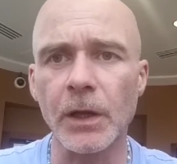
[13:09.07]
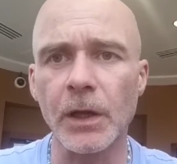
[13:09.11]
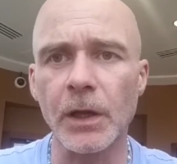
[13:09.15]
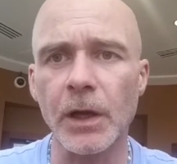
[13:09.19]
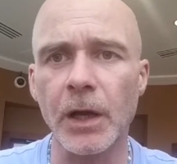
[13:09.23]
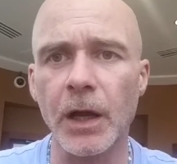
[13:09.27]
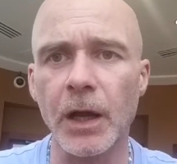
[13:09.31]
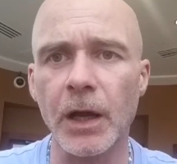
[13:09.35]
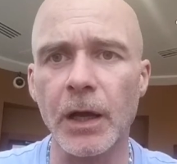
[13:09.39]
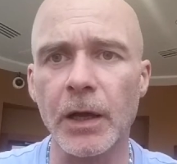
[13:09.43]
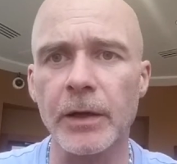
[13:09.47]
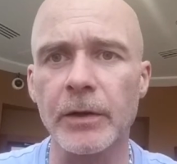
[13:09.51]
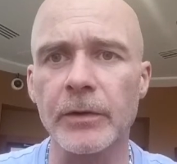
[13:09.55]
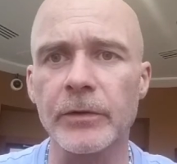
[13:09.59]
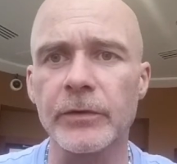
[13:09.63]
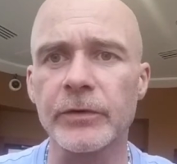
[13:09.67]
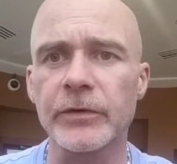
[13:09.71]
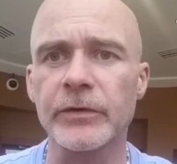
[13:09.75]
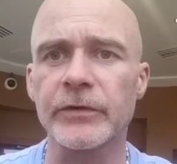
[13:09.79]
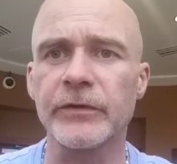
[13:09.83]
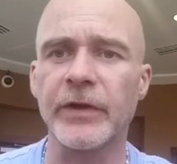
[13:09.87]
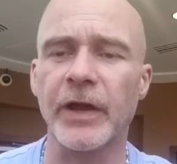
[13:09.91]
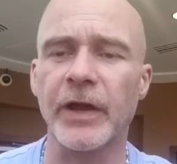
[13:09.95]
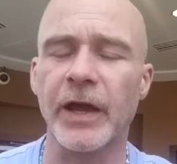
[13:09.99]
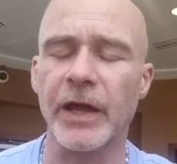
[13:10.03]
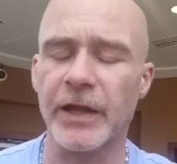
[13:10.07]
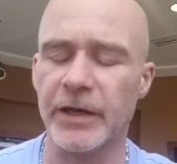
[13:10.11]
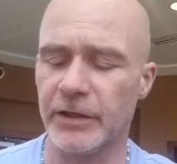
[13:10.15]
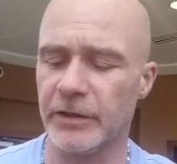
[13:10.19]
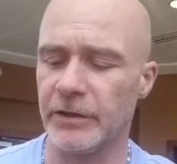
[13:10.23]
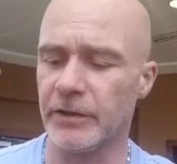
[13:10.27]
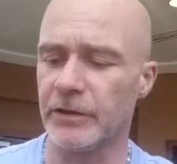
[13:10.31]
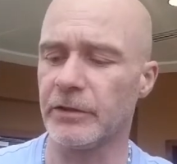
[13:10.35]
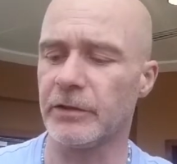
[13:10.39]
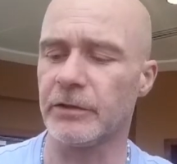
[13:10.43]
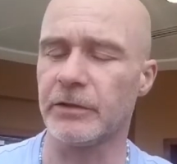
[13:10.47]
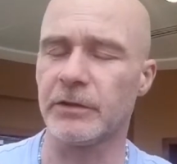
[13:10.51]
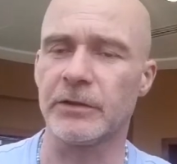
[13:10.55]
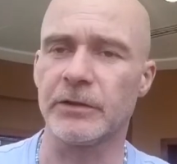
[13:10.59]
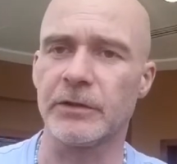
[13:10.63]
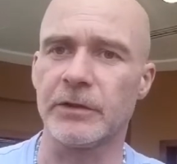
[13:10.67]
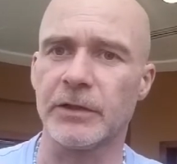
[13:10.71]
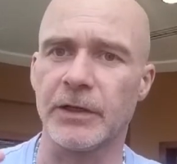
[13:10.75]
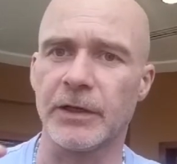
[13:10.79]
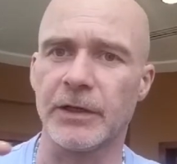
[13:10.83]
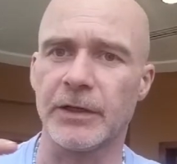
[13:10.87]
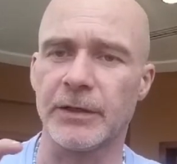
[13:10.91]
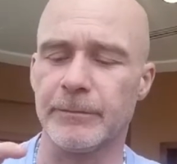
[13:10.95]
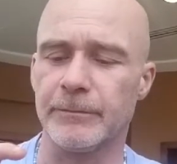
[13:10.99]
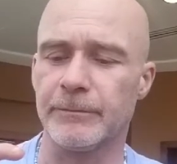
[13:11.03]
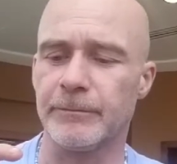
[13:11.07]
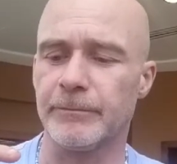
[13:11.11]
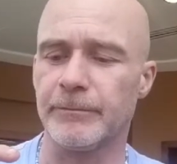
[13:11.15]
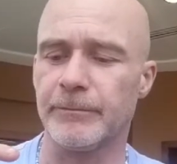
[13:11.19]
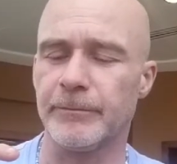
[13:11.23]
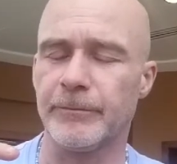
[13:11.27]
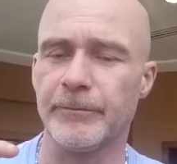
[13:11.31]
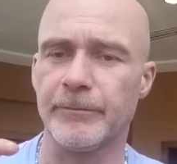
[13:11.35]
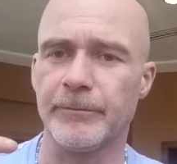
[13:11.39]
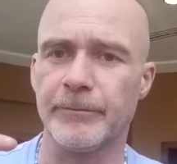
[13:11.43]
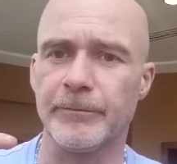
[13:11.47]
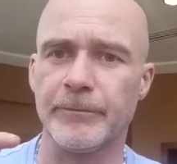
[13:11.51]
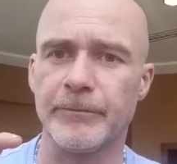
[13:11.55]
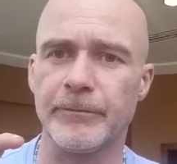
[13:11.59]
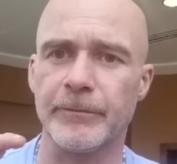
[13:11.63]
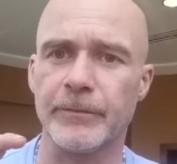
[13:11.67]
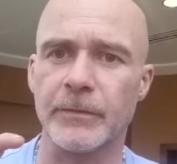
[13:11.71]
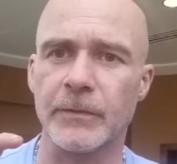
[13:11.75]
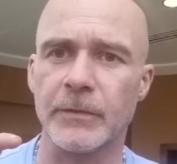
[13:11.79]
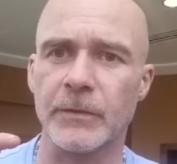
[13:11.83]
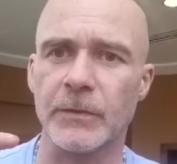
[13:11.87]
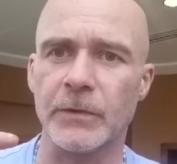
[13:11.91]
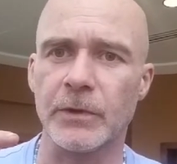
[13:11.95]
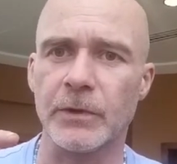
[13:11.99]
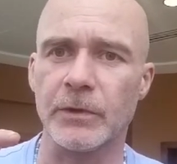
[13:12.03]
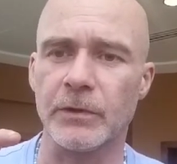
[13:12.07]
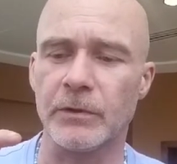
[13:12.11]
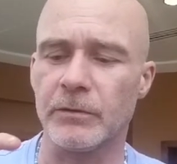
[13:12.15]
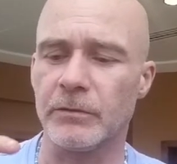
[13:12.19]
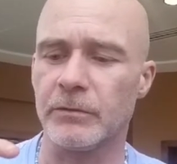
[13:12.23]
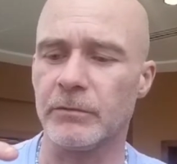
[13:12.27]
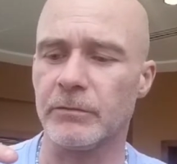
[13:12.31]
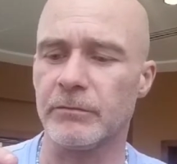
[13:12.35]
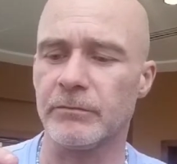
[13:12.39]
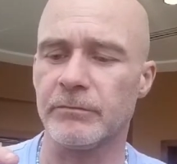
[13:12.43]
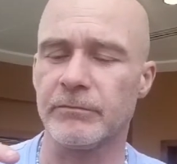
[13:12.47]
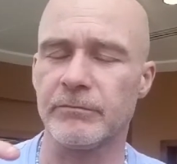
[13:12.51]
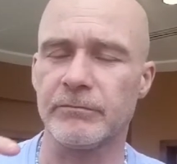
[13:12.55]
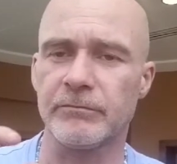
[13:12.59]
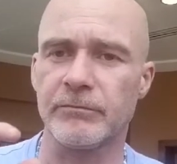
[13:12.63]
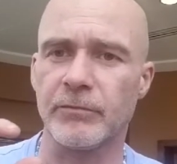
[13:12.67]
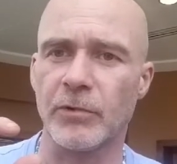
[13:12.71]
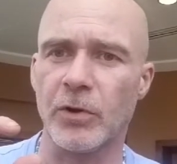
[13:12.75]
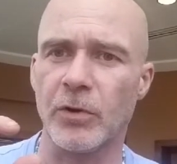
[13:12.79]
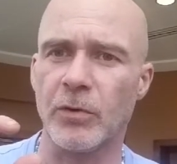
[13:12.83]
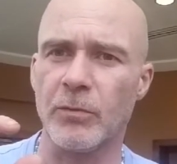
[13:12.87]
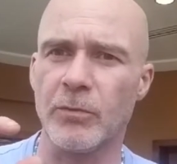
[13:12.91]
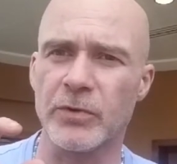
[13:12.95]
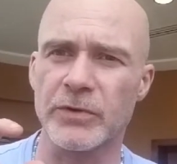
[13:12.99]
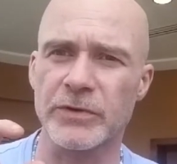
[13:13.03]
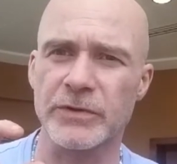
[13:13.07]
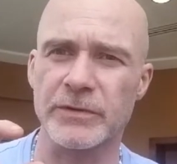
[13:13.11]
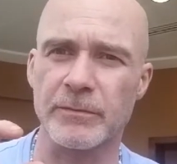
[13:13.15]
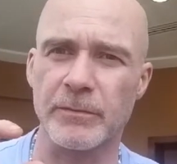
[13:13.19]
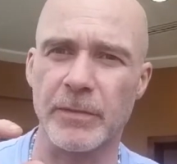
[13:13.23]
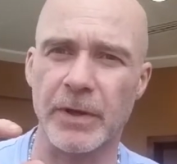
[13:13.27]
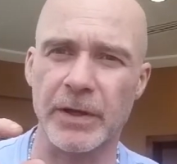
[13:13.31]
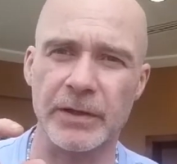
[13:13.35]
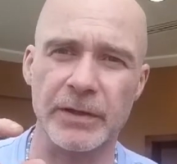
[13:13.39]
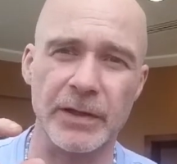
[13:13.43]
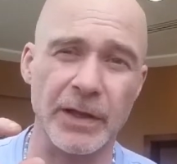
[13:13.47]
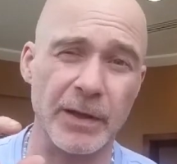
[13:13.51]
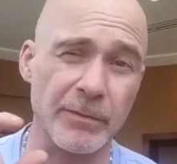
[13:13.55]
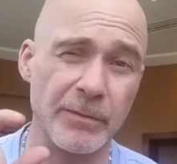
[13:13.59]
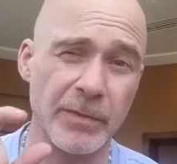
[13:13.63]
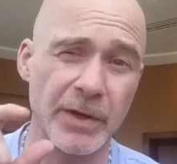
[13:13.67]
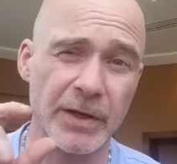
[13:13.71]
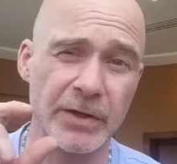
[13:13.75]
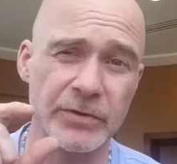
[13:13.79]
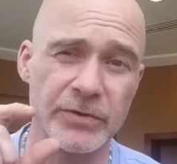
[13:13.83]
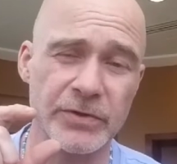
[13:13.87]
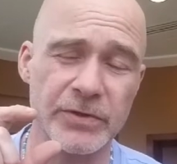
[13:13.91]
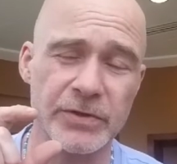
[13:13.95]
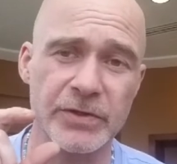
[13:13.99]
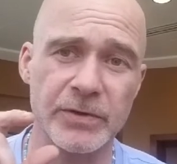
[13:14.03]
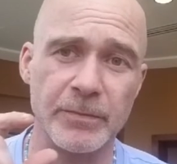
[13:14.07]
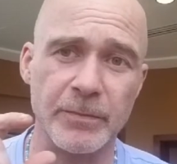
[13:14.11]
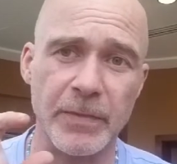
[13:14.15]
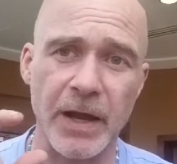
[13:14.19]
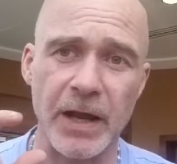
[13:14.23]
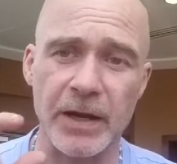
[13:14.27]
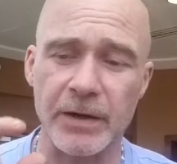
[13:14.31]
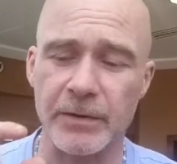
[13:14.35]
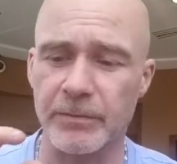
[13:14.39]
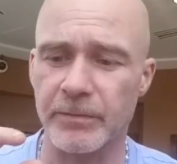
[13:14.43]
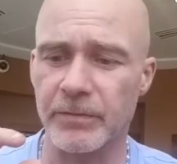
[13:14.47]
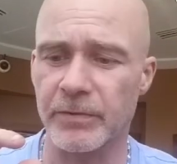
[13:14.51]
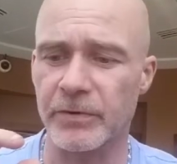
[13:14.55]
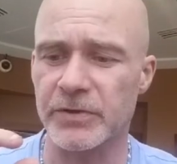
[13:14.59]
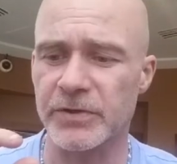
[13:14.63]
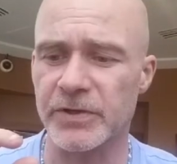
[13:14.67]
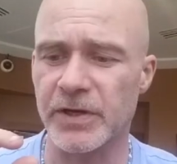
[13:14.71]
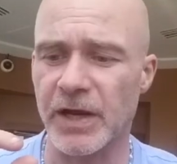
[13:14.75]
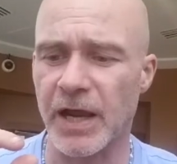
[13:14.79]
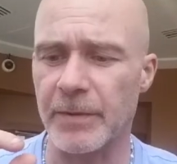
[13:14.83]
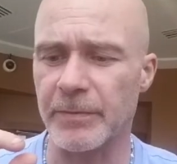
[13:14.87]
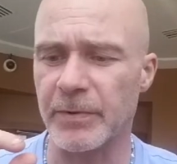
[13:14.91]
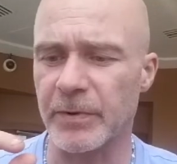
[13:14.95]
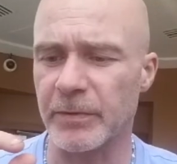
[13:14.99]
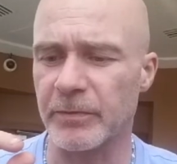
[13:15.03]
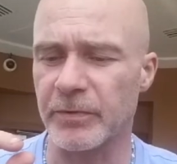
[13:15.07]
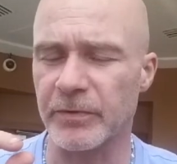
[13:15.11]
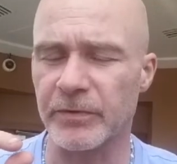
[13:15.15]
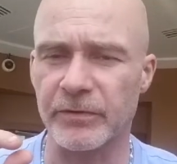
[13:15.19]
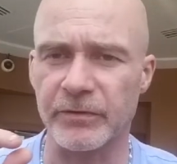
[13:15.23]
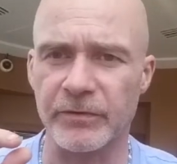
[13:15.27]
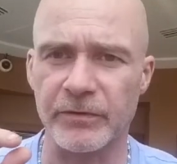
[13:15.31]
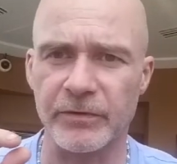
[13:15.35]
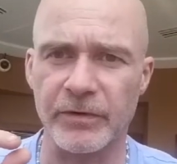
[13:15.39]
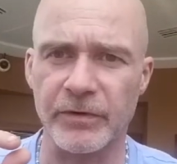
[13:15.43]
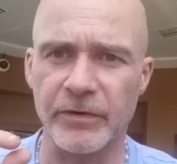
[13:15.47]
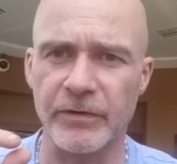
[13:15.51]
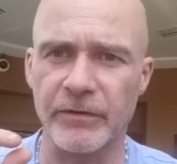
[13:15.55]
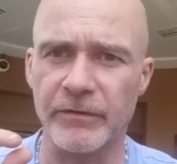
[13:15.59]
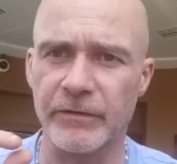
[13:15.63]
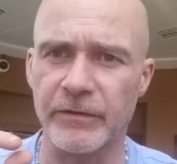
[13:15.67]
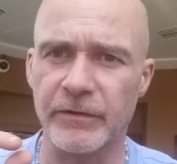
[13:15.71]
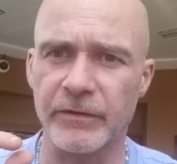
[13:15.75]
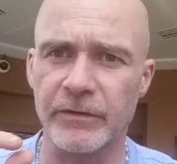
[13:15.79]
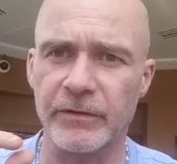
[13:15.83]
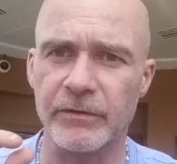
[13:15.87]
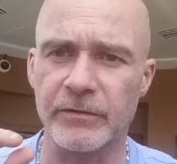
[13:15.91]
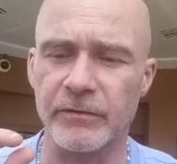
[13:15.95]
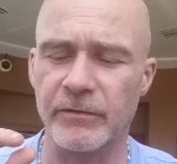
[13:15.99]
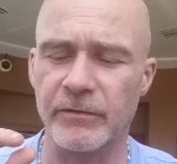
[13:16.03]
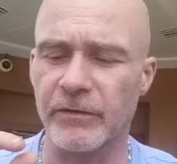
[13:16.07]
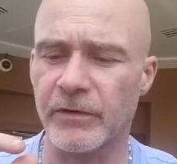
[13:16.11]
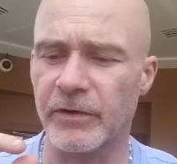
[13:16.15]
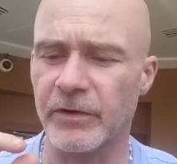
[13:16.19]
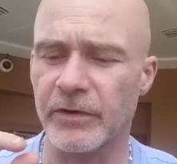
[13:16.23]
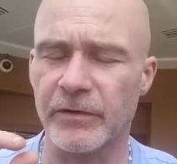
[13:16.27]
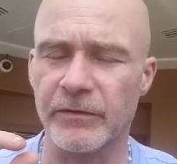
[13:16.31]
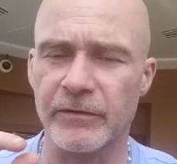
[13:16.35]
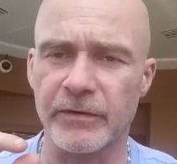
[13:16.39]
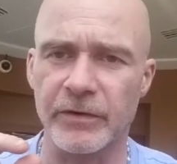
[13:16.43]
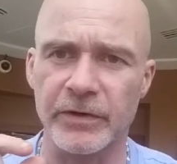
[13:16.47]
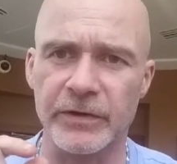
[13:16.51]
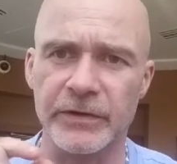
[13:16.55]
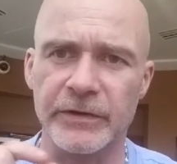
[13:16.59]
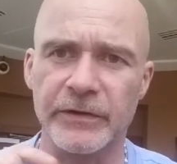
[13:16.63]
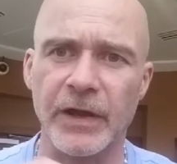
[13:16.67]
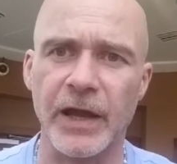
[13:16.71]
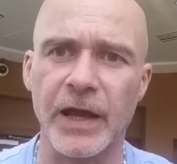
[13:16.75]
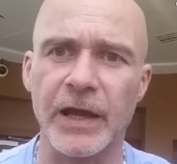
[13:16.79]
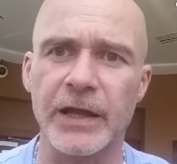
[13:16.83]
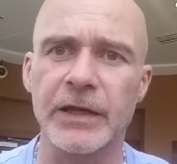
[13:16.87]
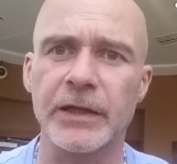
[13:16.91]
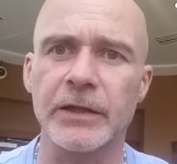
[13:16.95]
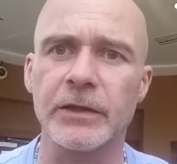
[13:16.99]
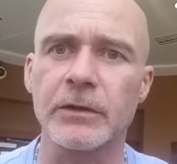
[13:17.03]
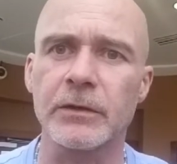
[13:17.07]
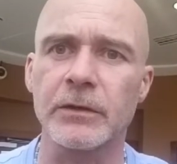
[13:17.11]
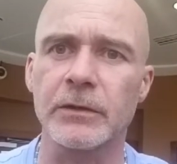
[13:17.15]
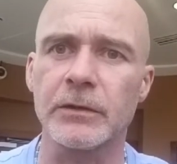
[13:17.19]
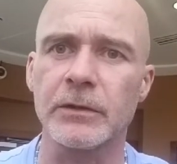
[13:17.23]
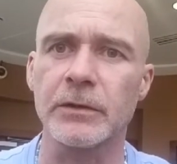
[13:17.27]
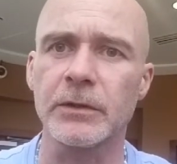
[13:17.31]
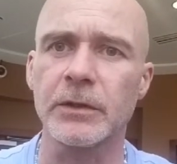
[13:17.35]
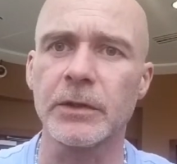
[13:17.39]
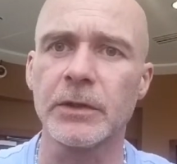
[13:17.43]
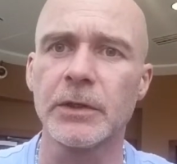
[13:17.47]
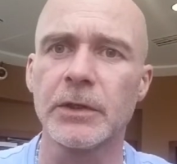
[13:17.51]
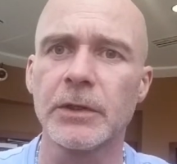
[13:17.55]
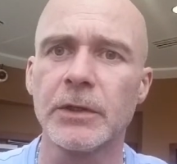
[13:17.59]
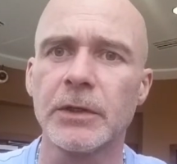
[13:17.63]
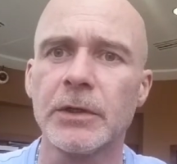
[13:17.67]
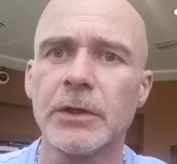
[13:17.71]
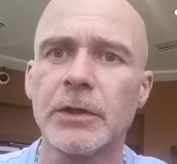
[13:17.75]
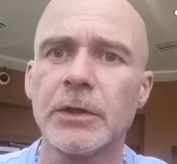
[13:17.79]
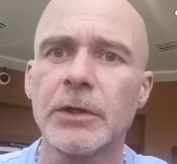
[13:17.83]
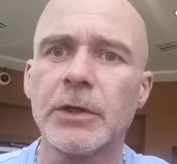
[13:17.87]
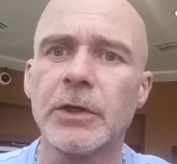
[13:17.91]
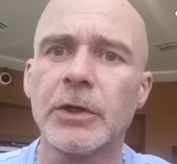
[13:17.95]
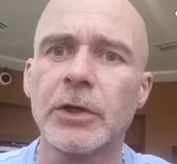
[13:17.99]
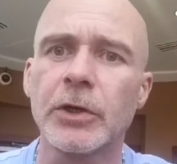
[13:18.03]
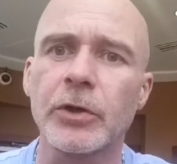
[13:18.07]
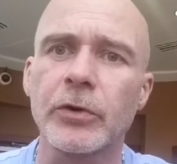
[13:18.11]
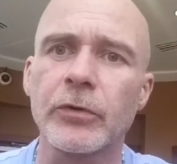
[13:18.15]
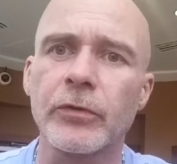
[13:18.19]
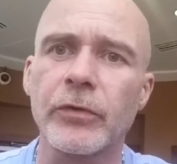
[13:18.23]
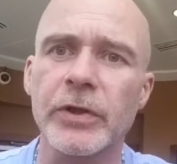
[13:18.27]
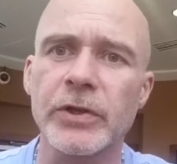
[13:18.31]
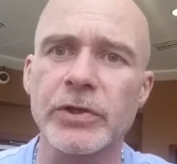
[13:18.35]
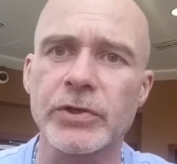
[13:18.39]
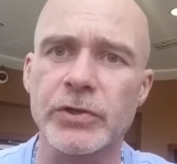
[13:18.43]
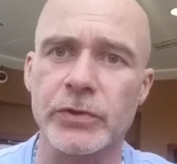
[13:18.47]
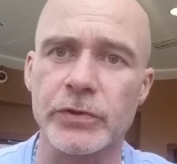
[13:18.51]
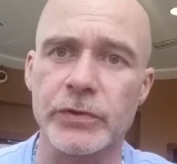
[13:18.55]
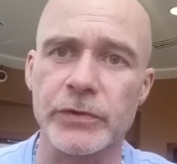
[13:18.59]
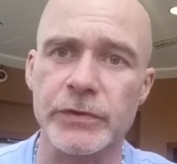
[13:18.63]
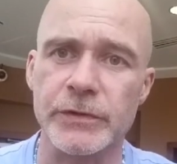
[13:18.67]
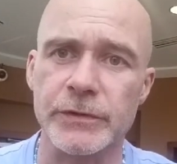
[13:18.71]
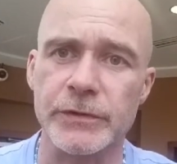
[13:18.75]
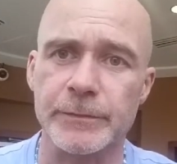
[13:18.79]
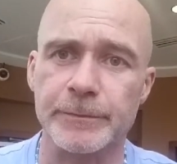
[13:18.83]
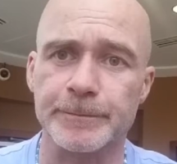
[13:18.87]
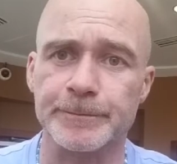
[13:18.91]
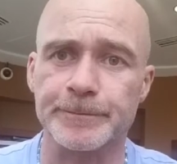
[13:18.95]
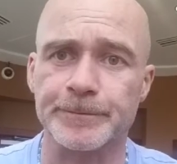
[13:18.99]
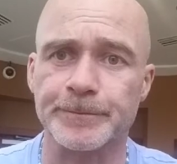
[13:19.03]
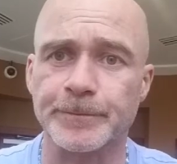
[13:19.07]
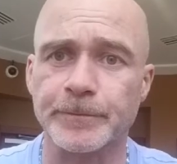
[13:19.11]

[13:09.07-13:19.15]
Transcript: Uh, they're tiny little, um, little, almost mi not microscopic, but they're very, very tiny little creatures.